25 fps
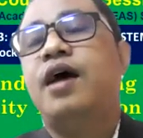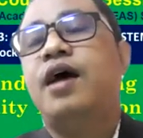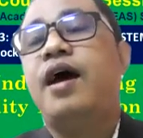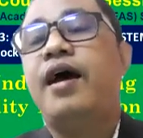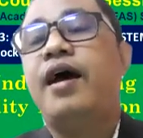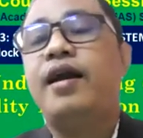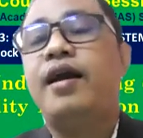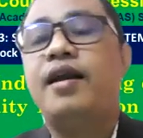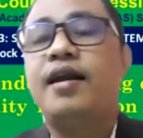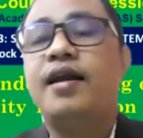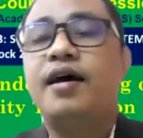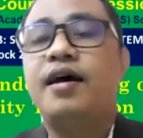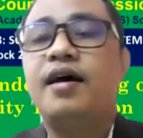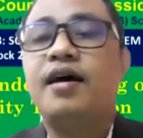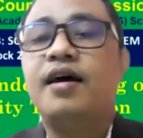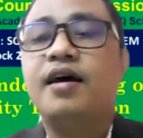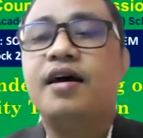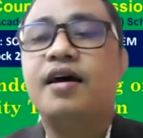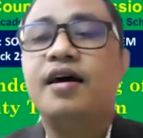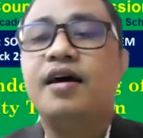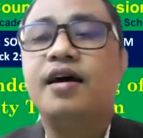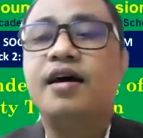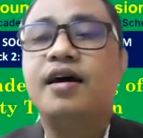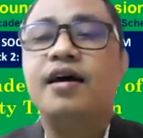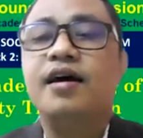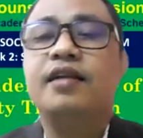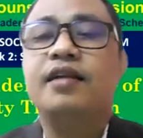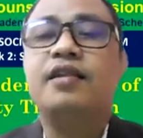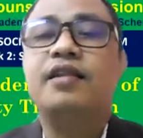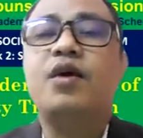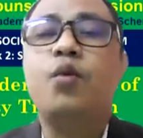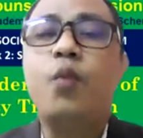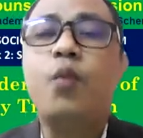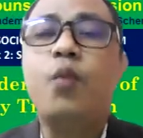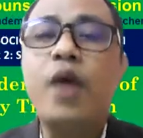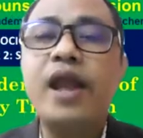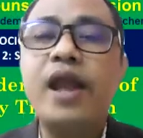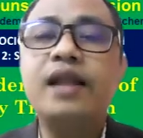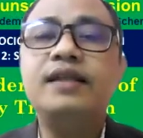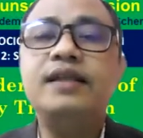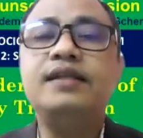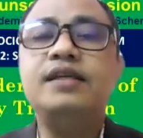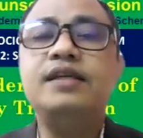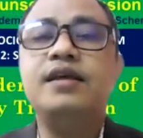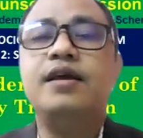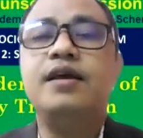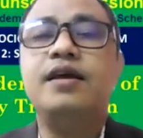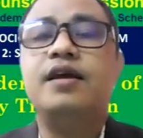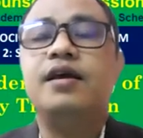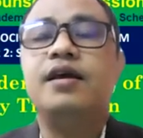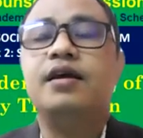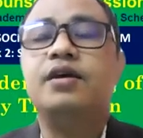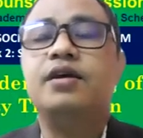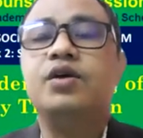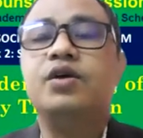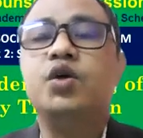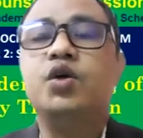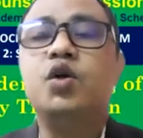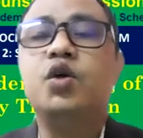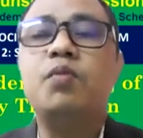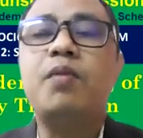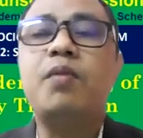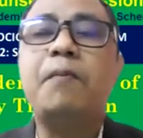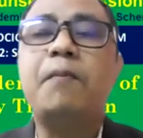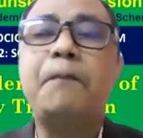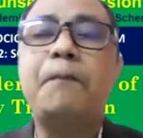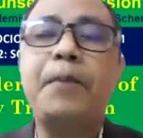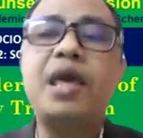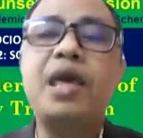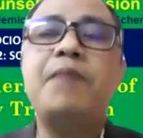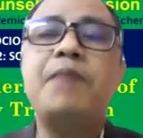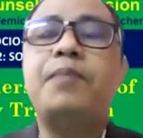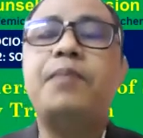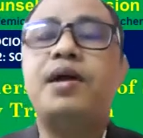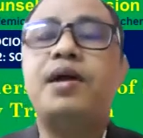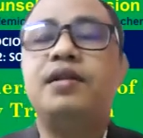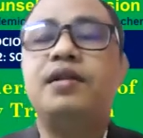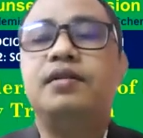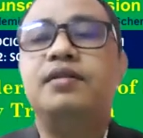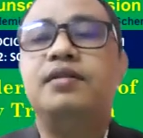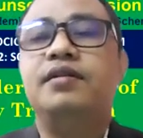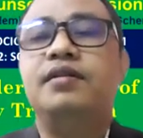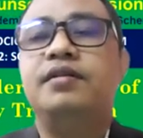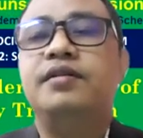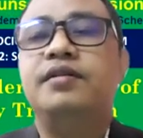and the wealthy group of people,